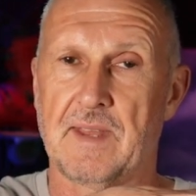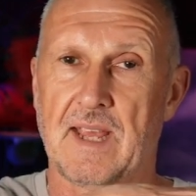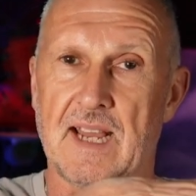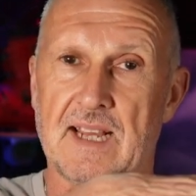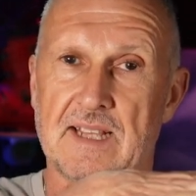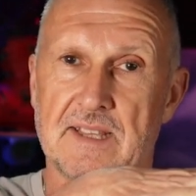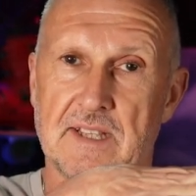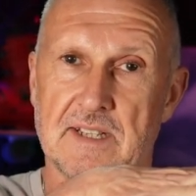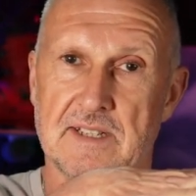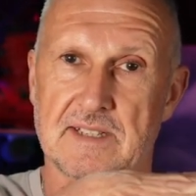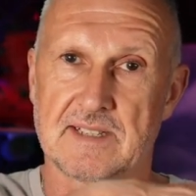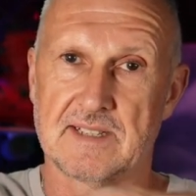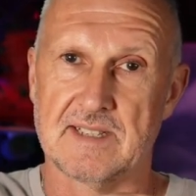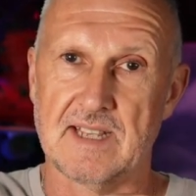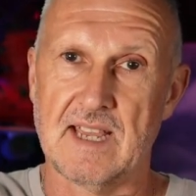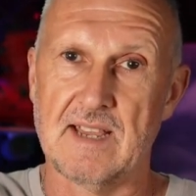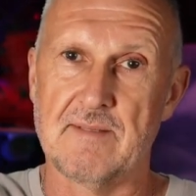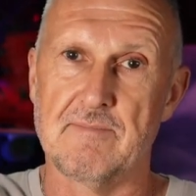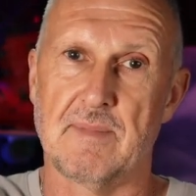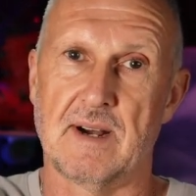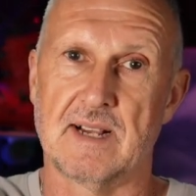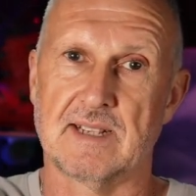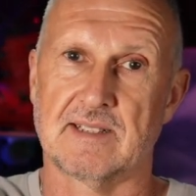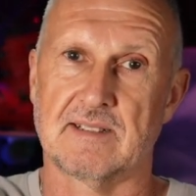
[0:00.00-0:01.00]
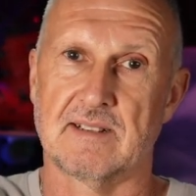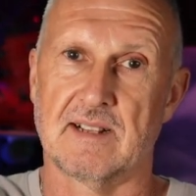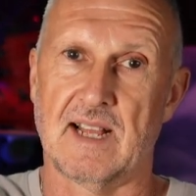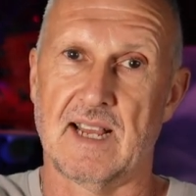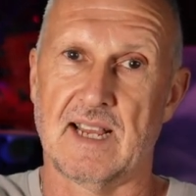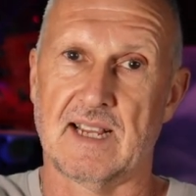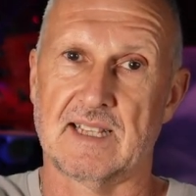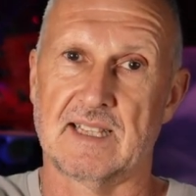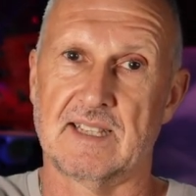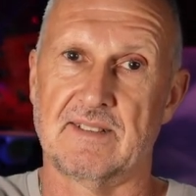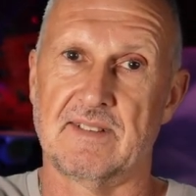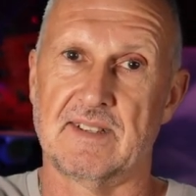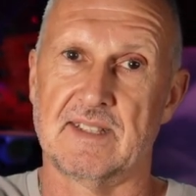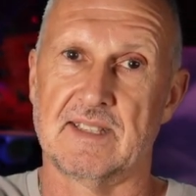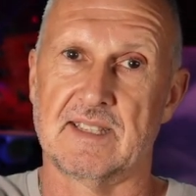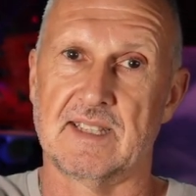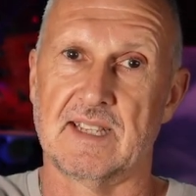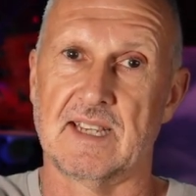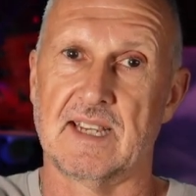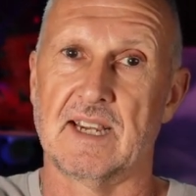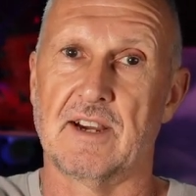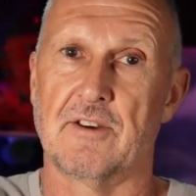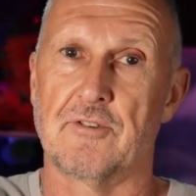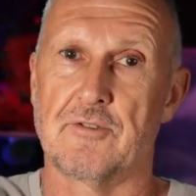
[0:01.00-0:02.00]
and the same muscle
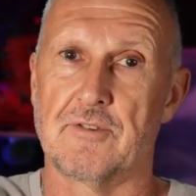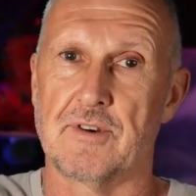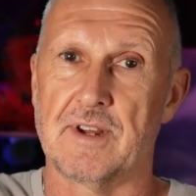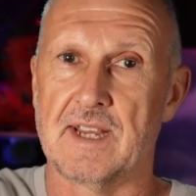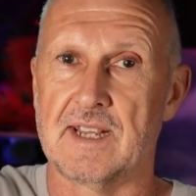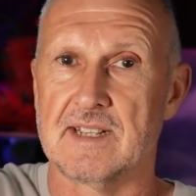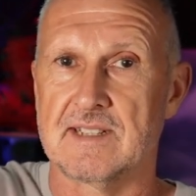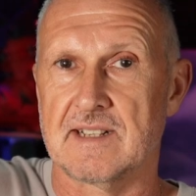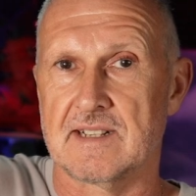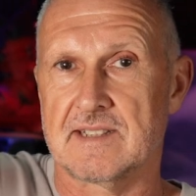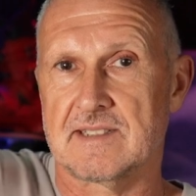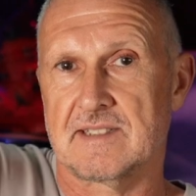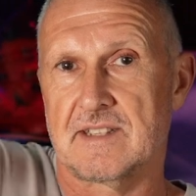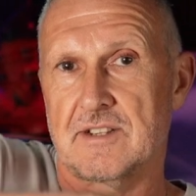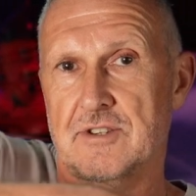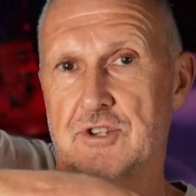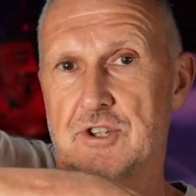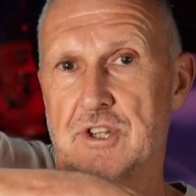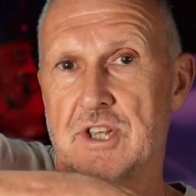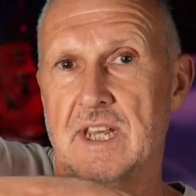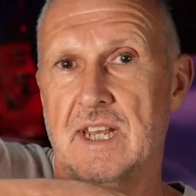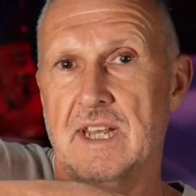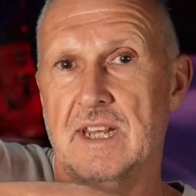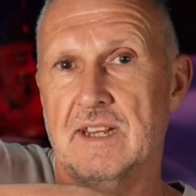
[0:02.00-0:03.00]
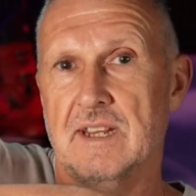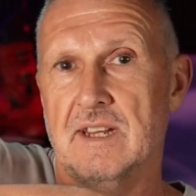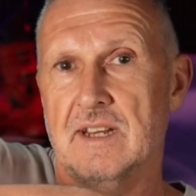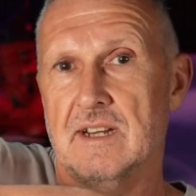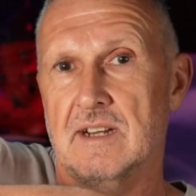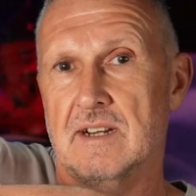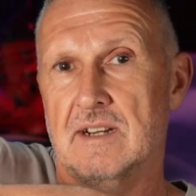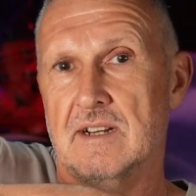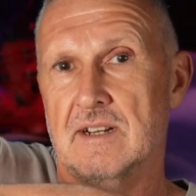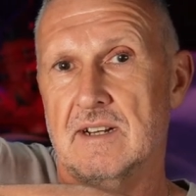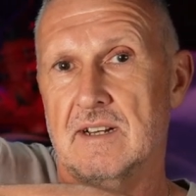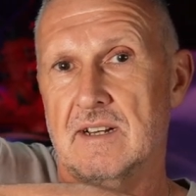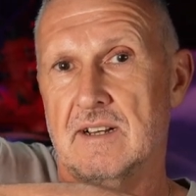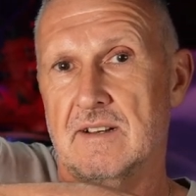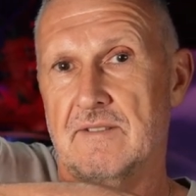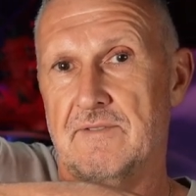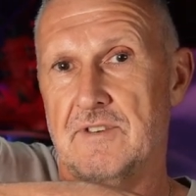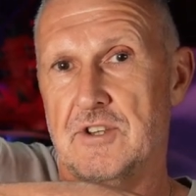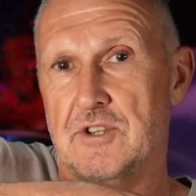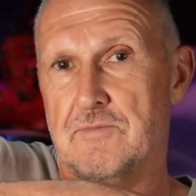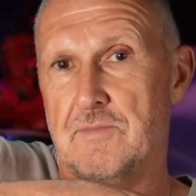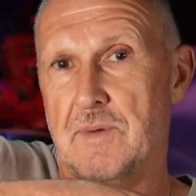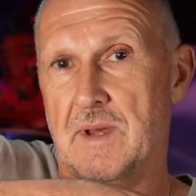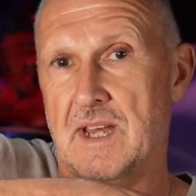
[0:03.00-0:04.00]
activity raises the shin,
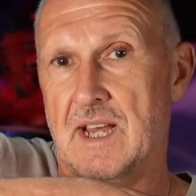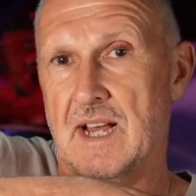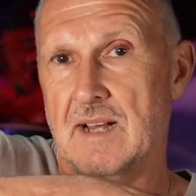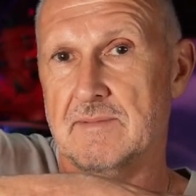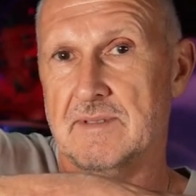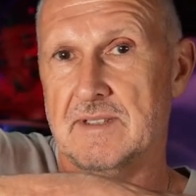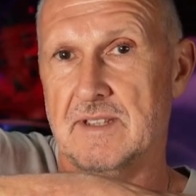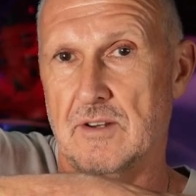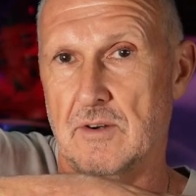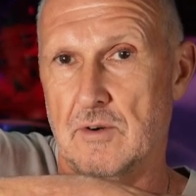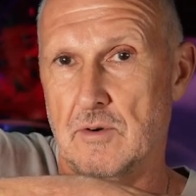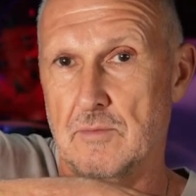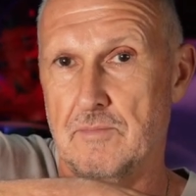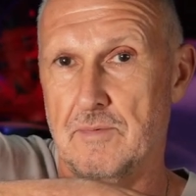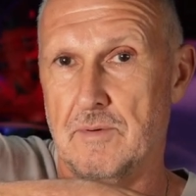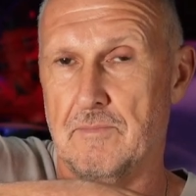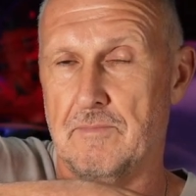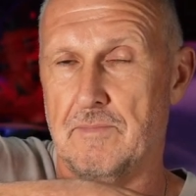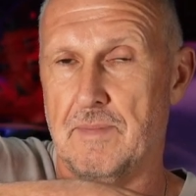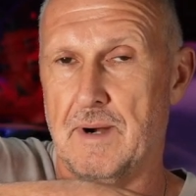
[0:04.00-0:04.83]
which becomes the open